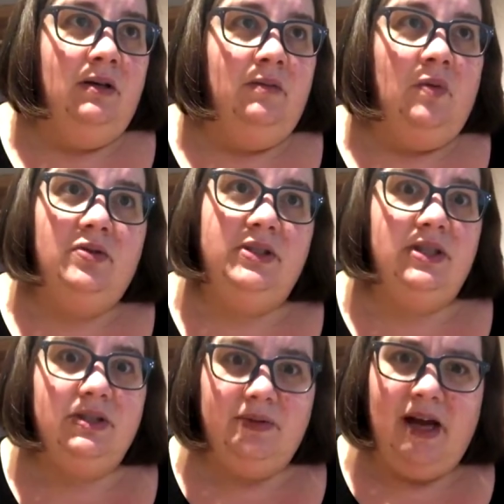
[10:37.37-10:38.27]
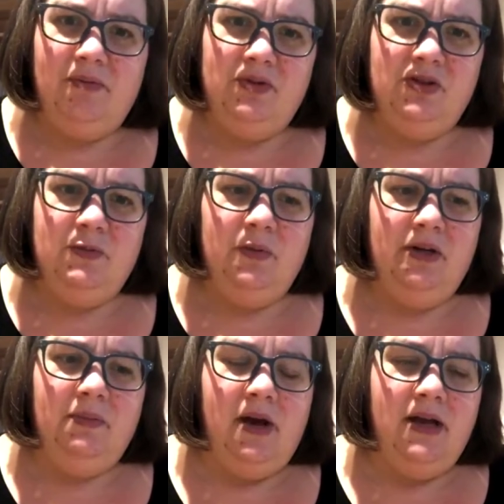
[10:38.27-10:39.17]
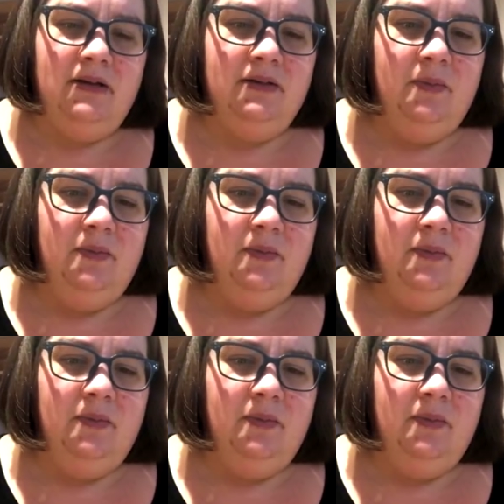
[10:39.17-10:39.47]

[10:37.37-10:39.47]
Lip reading: Mostly just with apple juice is pretty mild,